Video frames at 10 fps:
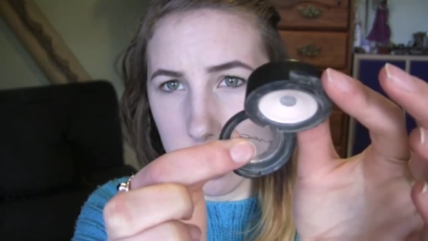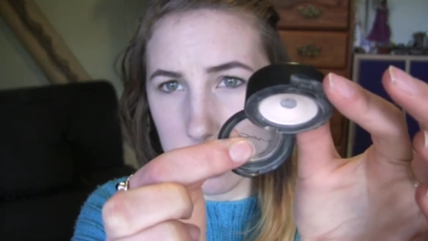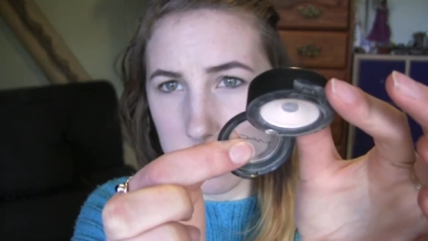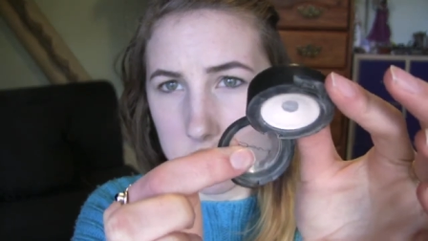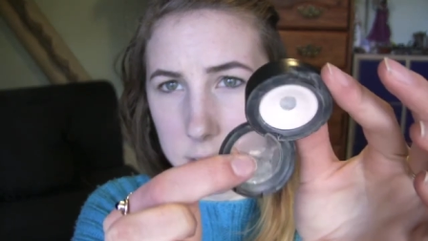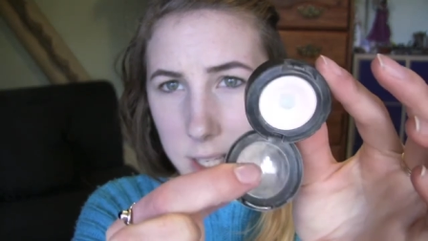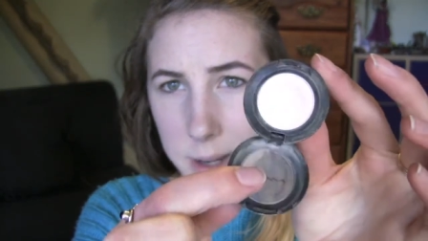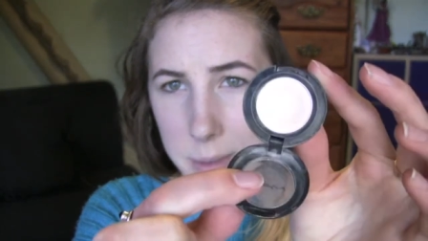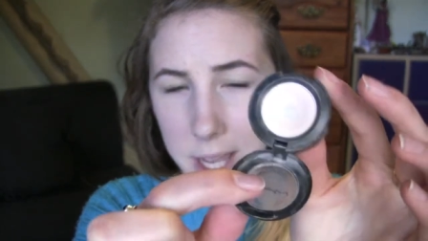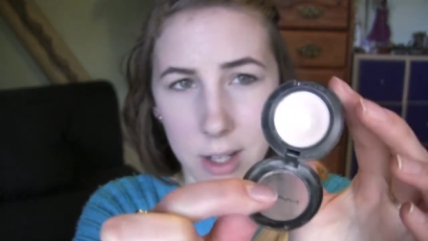which is just a
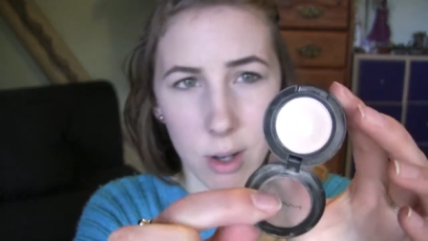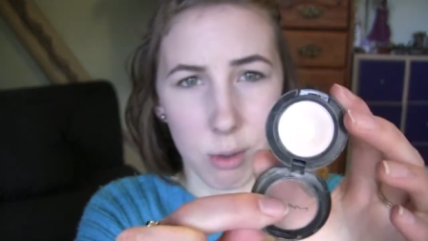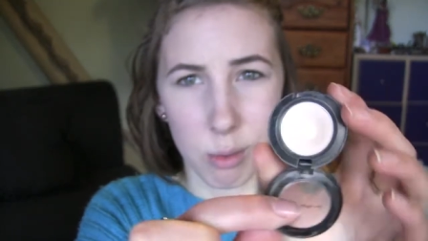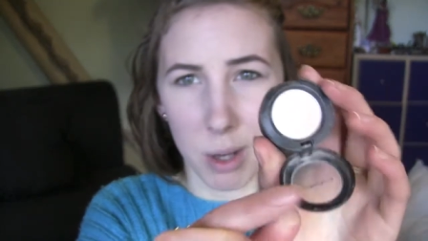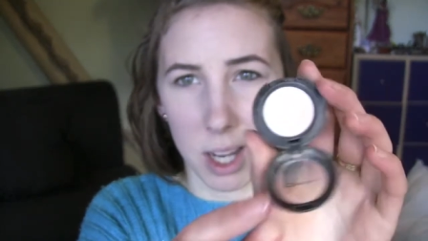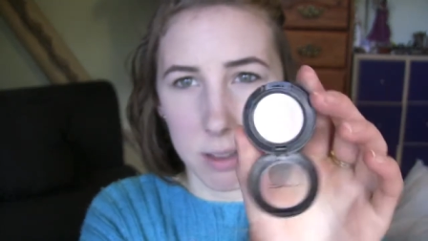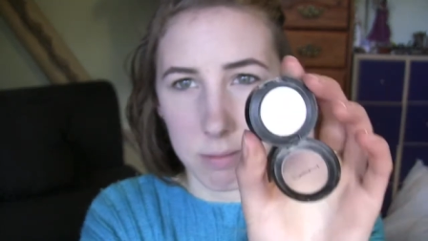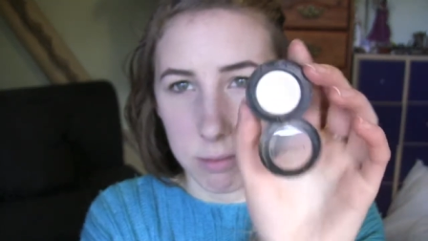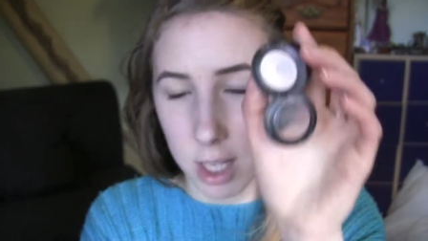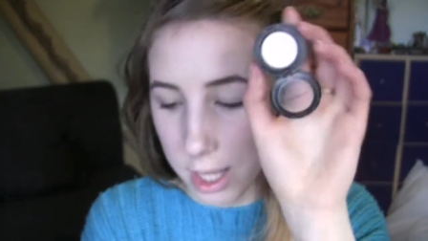matte off-white
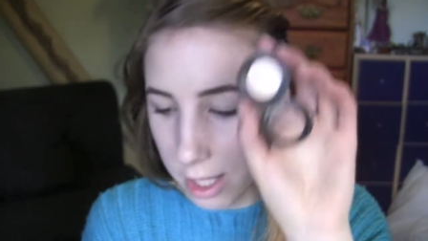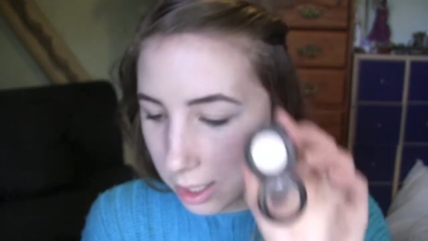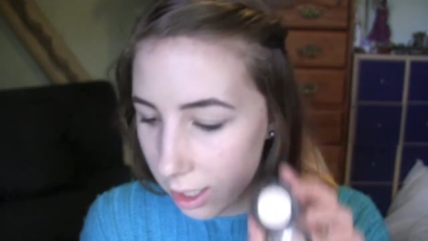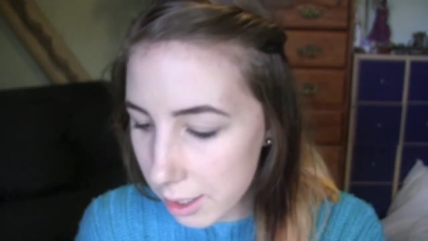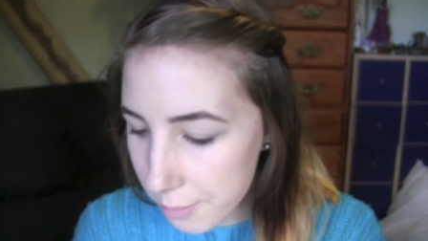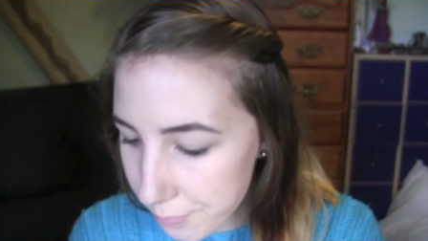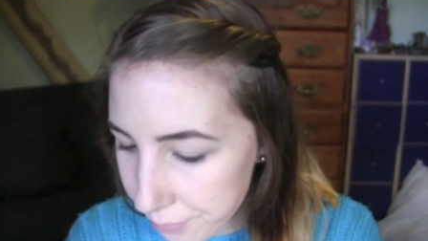highlight colour.